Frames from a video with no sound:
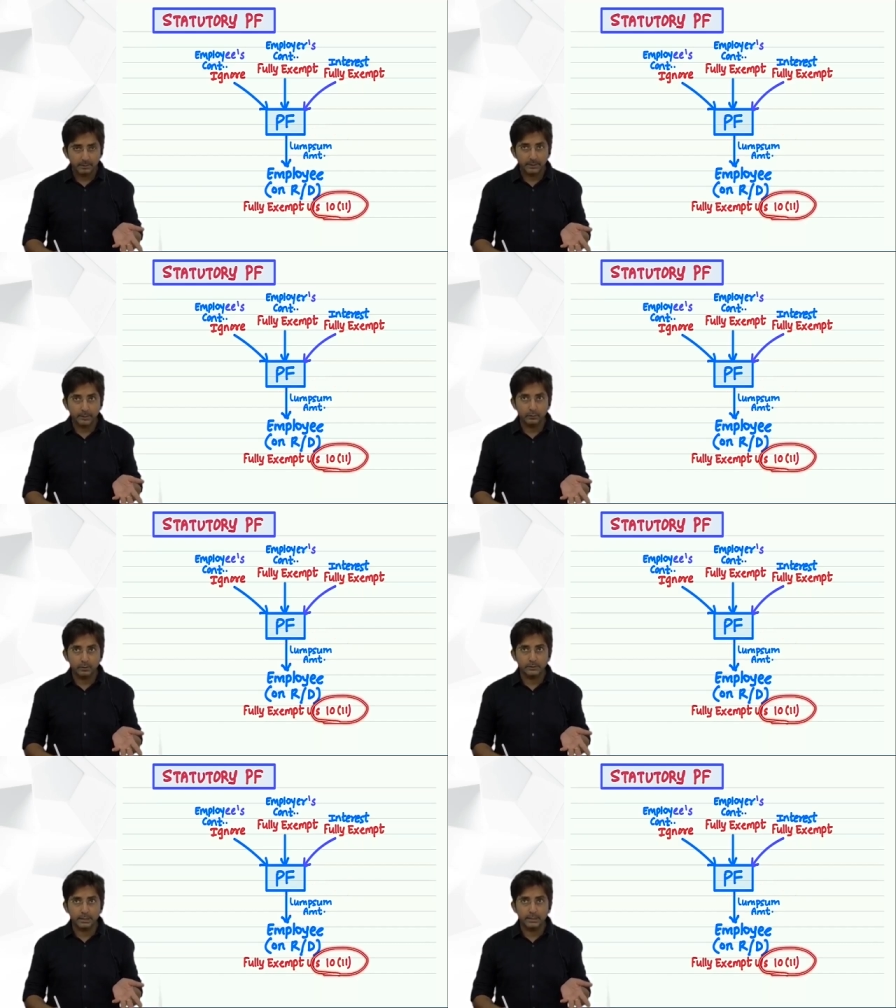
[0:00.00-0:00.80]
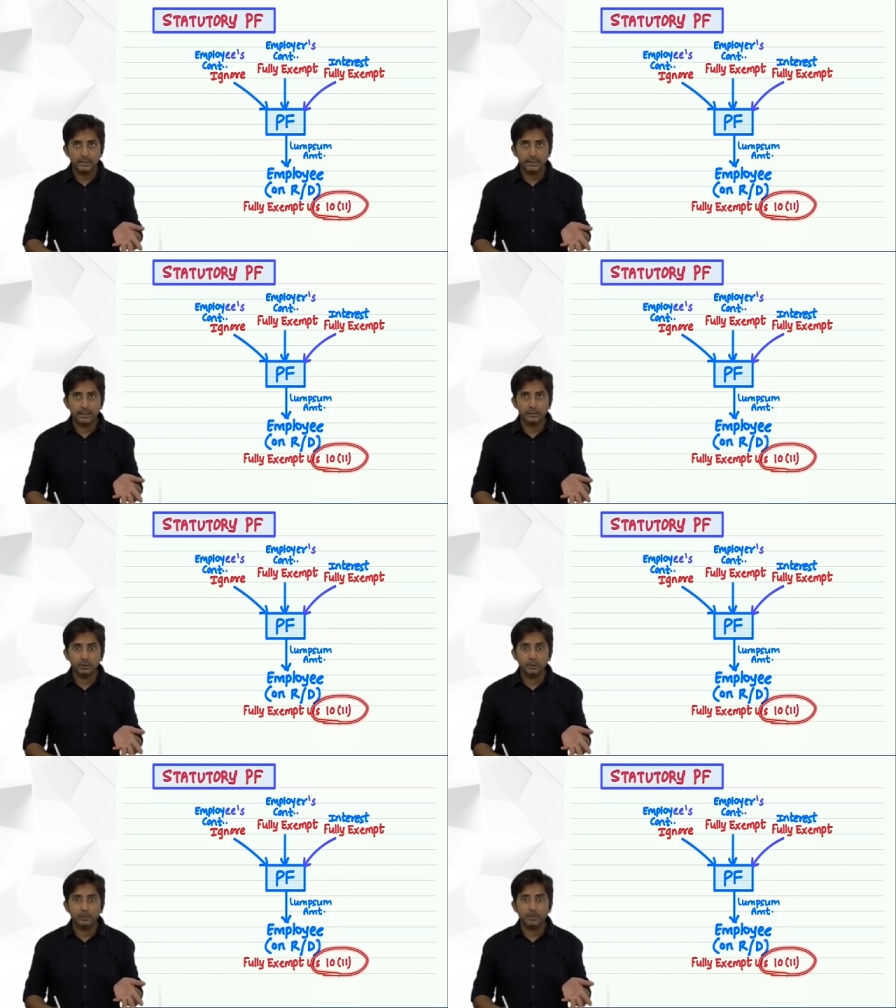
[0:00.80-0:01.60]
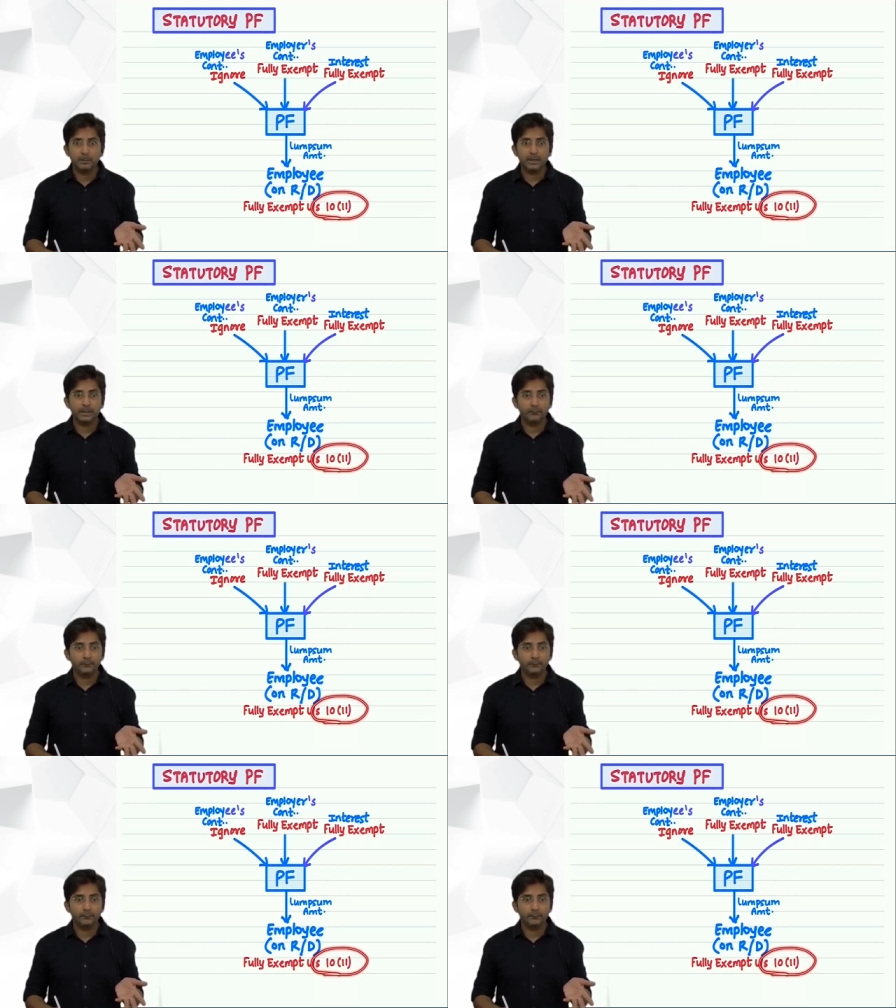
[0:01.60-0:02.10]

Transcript: It was there in interest on PPF.